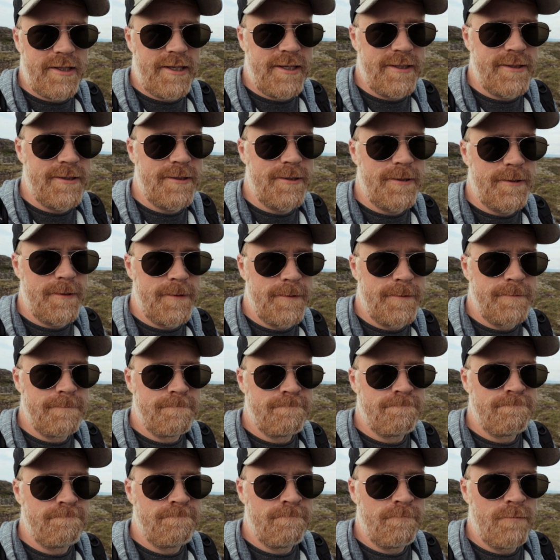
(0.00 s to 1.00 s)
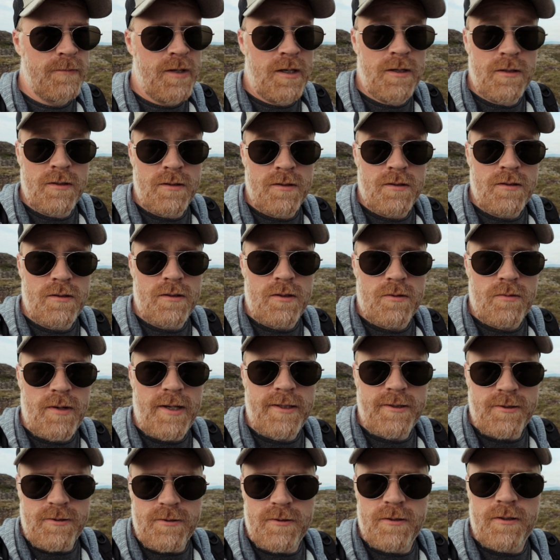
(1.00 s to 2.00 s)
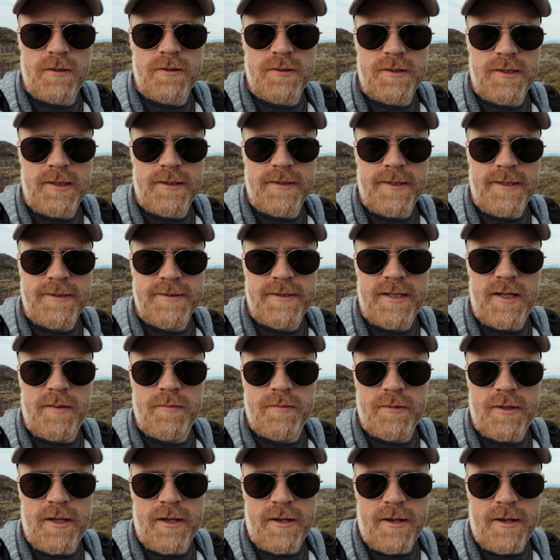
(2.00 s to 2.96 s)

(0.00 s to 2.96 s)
hint. Alright, until next time, take